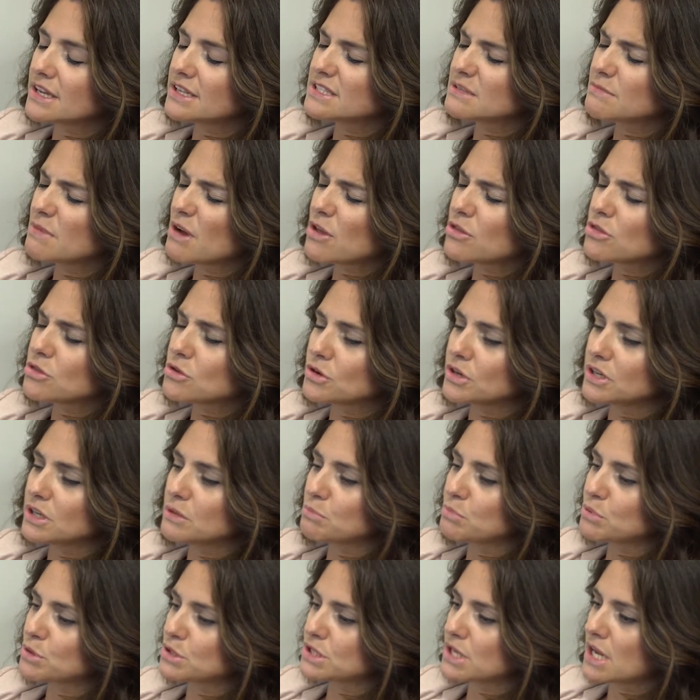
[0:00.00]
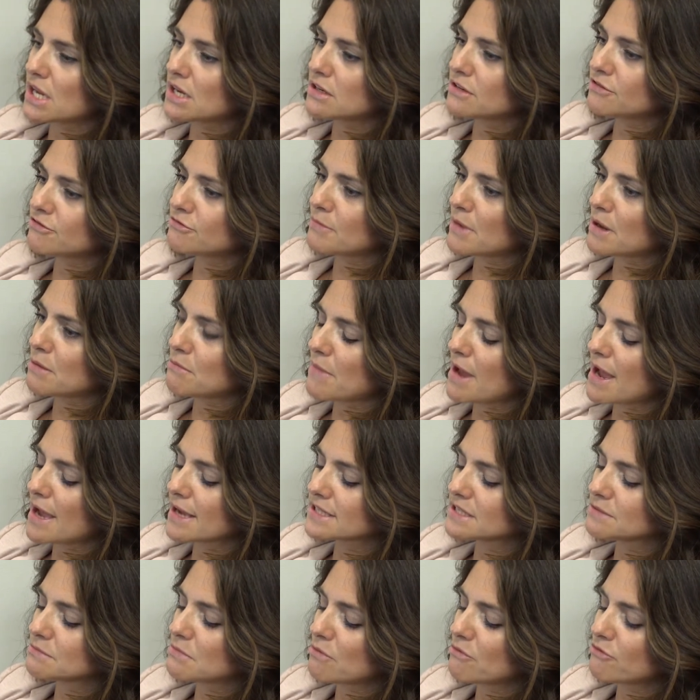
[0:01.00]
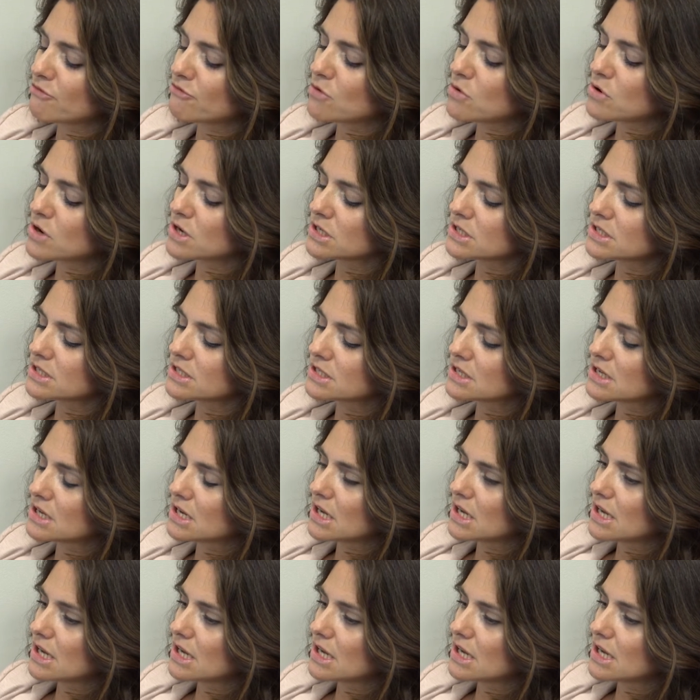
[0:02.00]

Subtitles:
is about 30% of my maximum force,